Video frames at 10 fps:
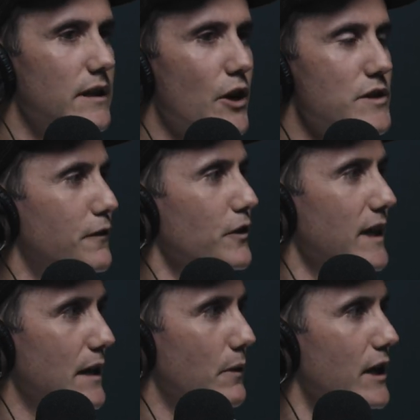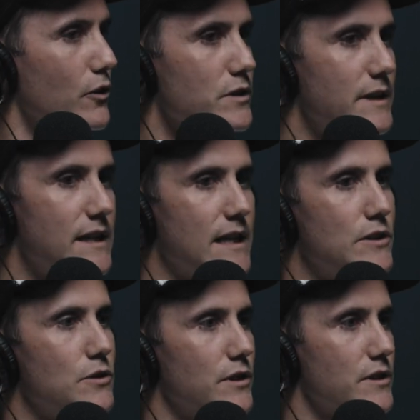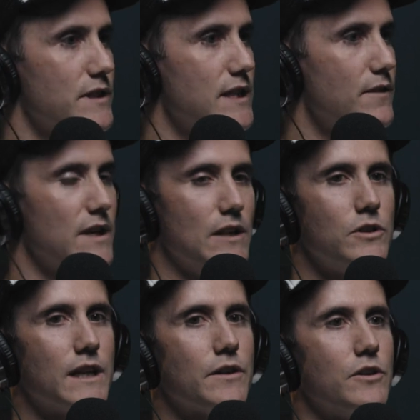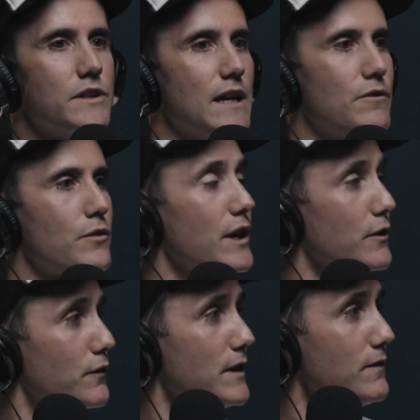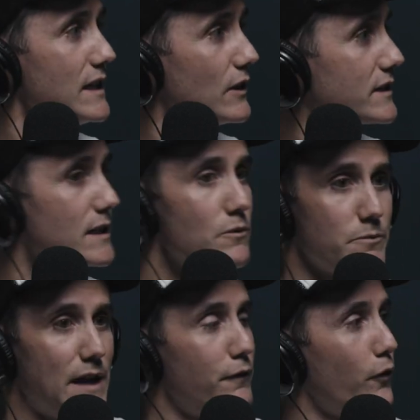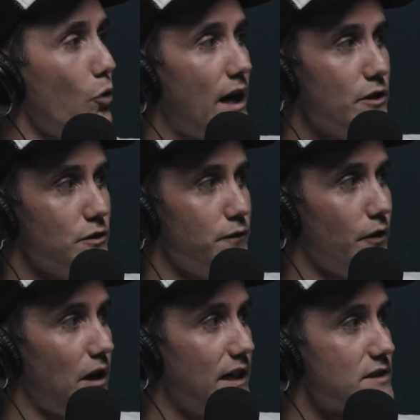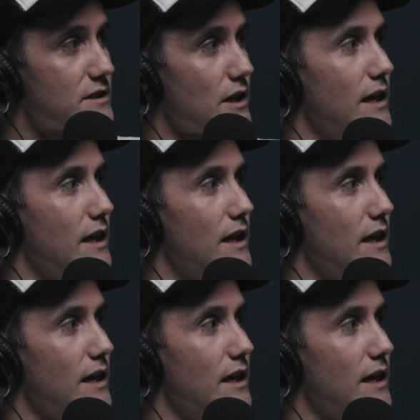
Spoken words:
No different to anyone else. He's had 270. You look at other guys have 350. Like some of them have 400 fights.